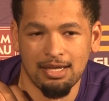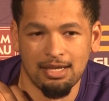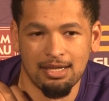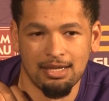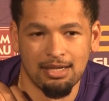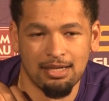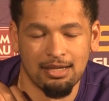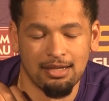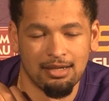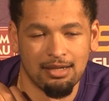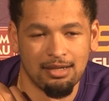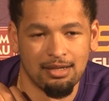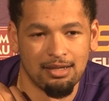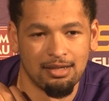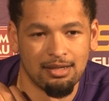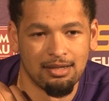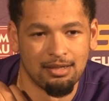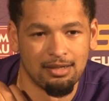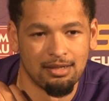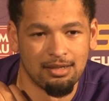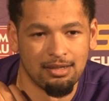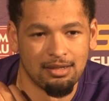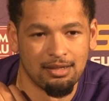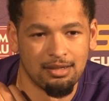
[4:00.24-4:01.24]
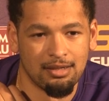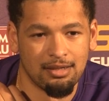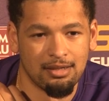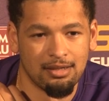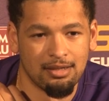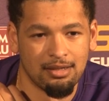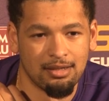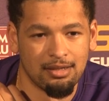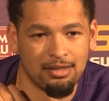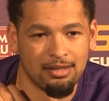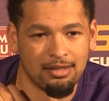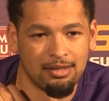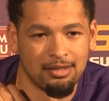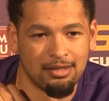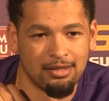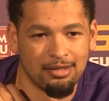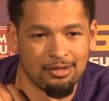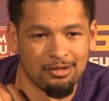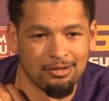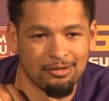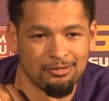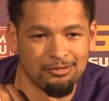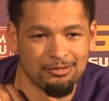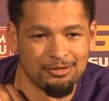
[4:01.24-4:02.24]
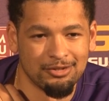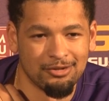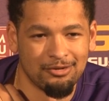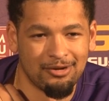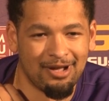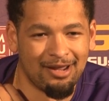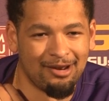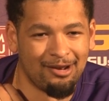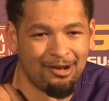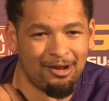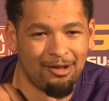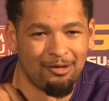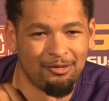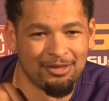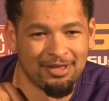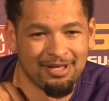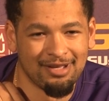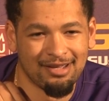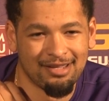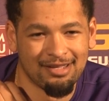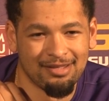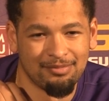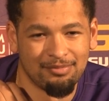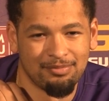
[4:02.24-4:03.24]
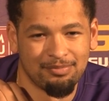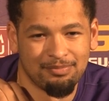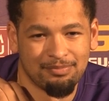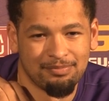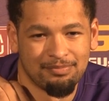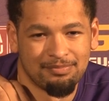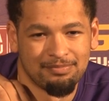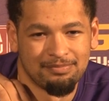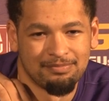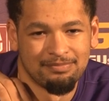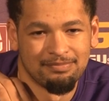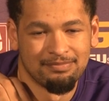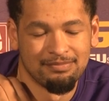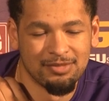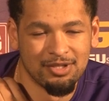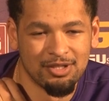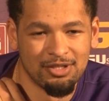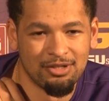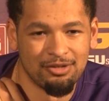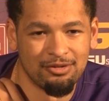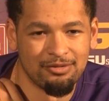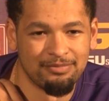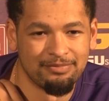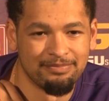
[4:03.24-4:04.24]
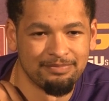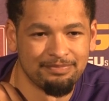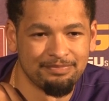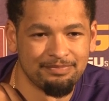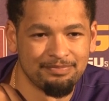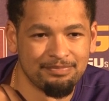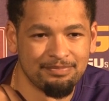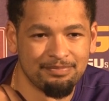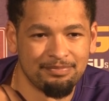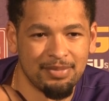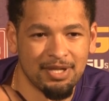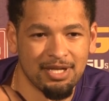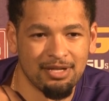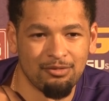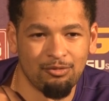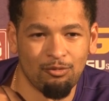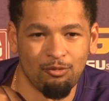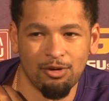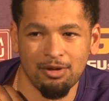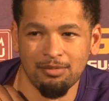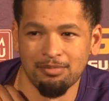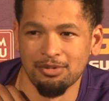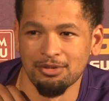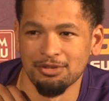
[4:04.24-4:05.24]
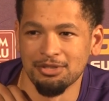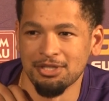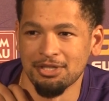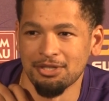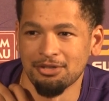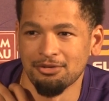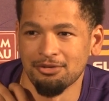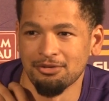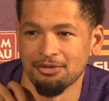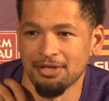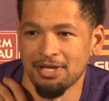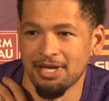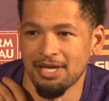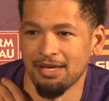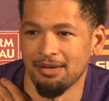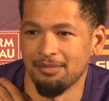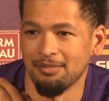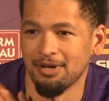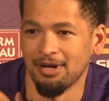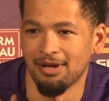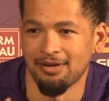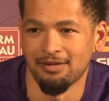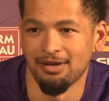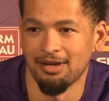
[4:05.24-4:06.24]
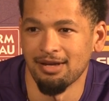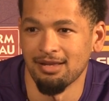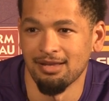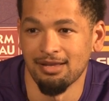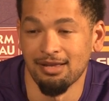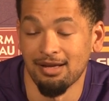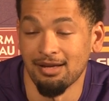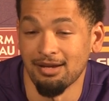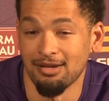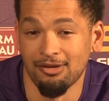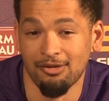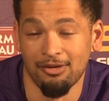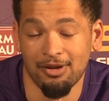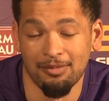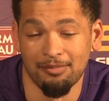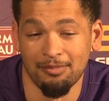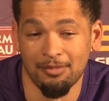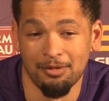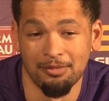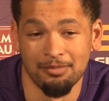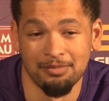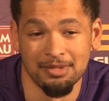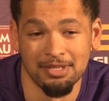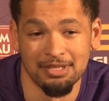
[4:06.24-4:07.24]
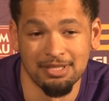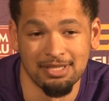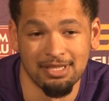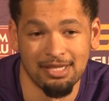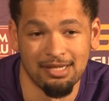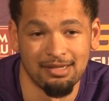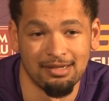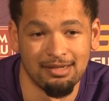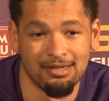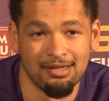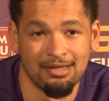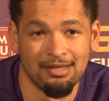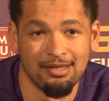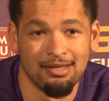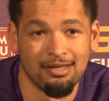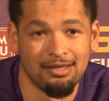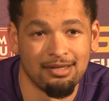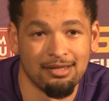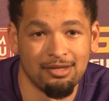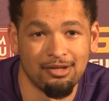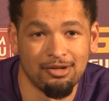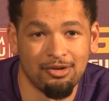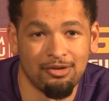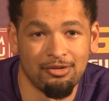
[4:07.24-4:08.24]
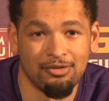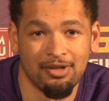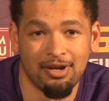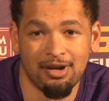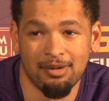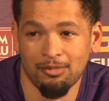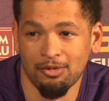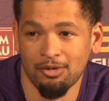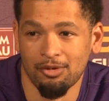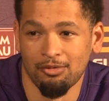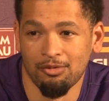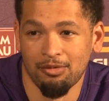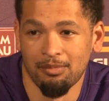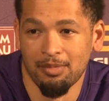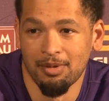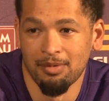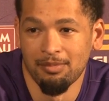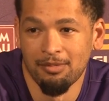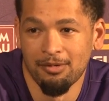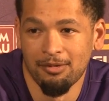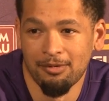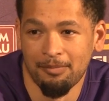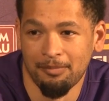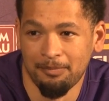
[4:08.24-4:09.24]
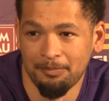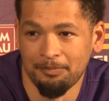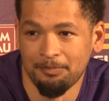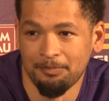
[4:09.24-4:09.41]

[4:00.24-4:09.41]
And, so I don't think I can, pick one particular game, but I've got a lot of great moments that, that I'm going to remember.